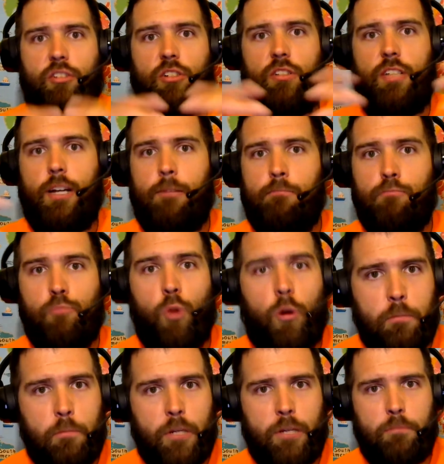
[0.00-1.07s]
just help
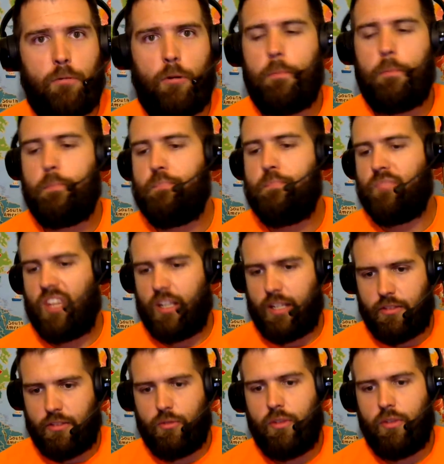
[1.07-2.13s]
more people
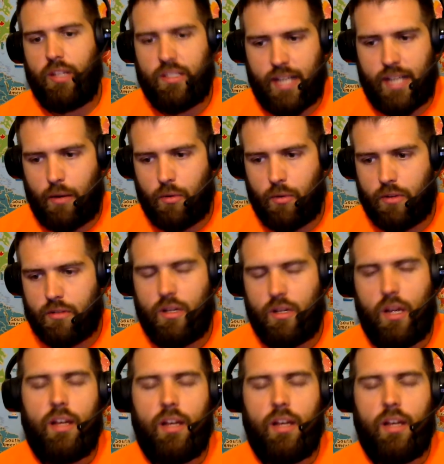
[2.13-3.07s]
get through these hours